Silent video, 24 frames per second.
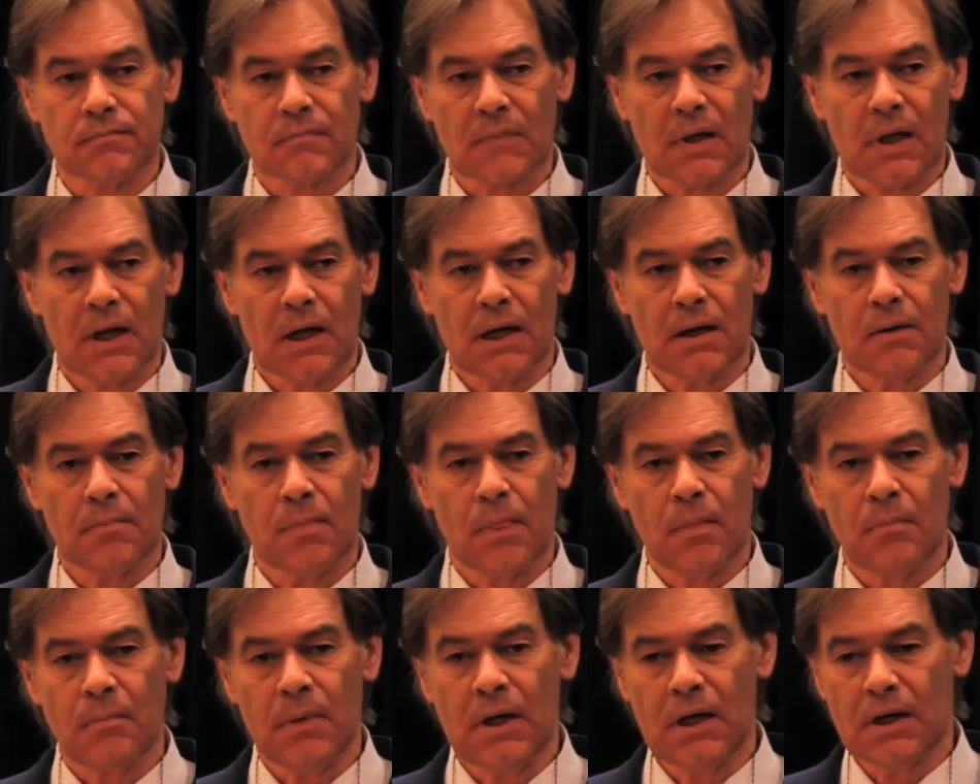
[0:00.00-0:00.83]
okay,
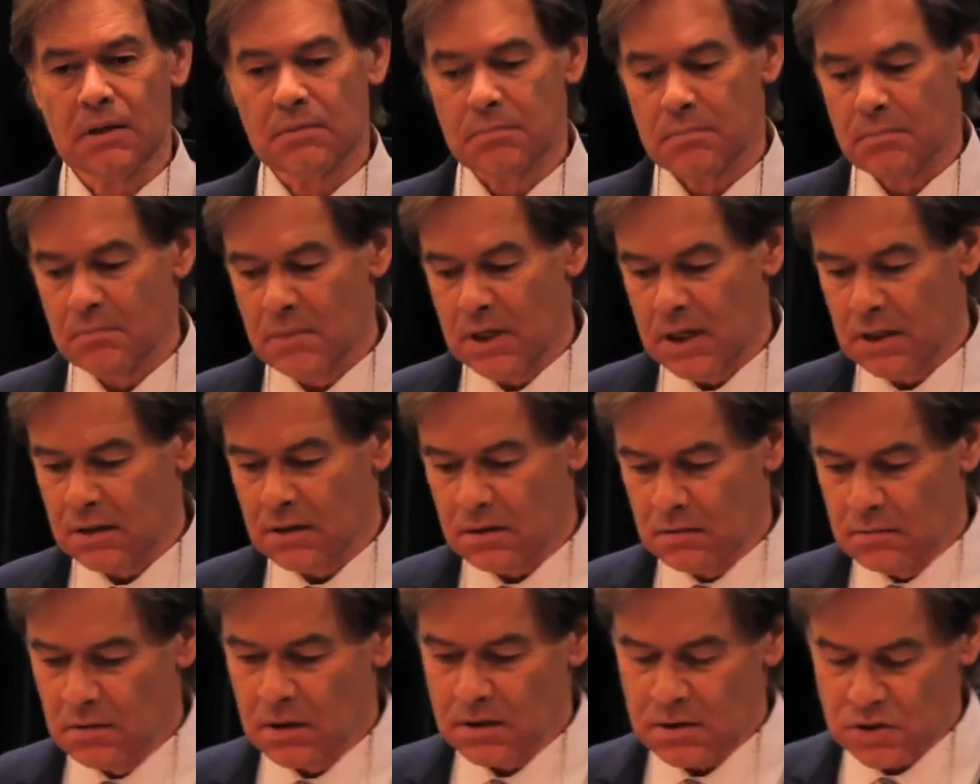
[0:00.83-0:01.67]
make
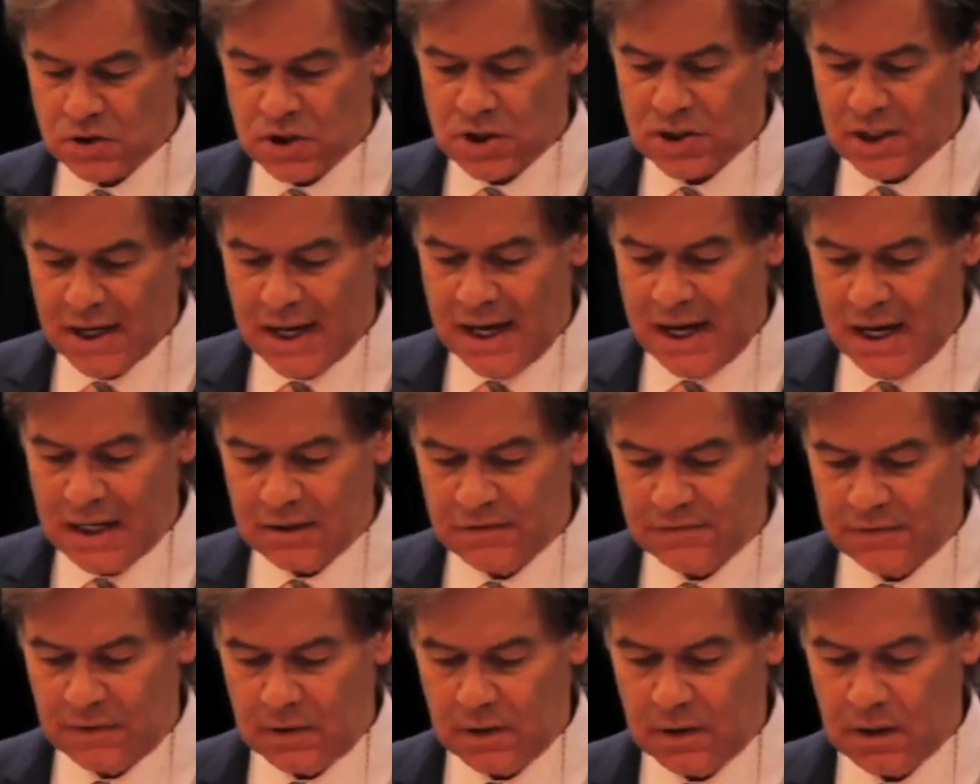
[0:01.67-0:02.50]
just a
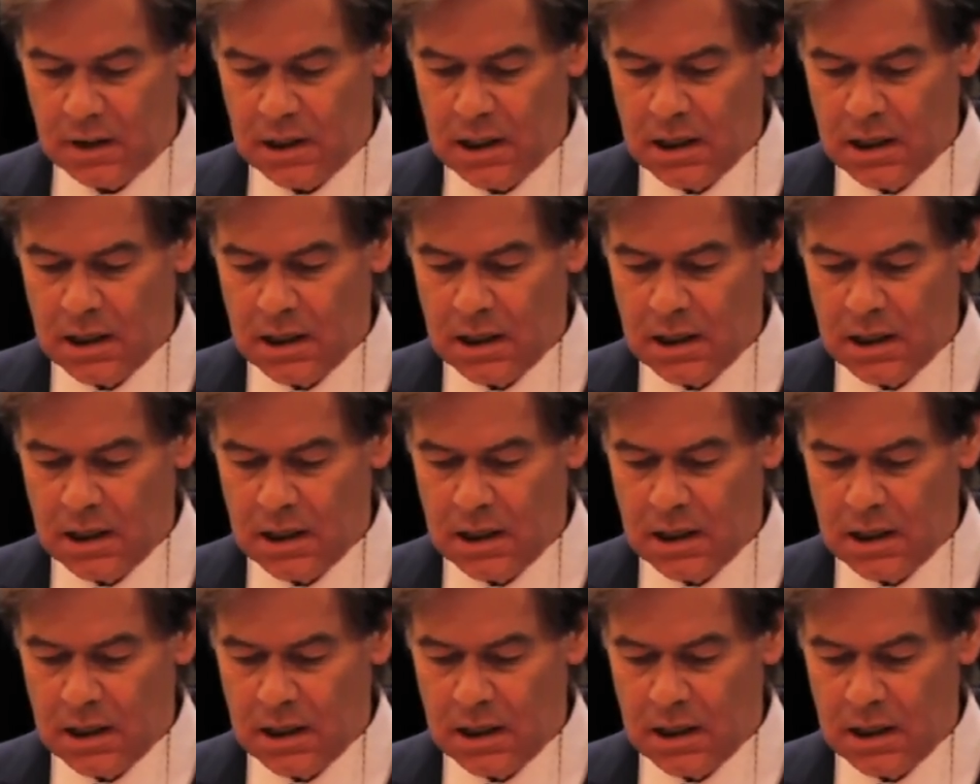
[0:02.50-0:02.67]
handful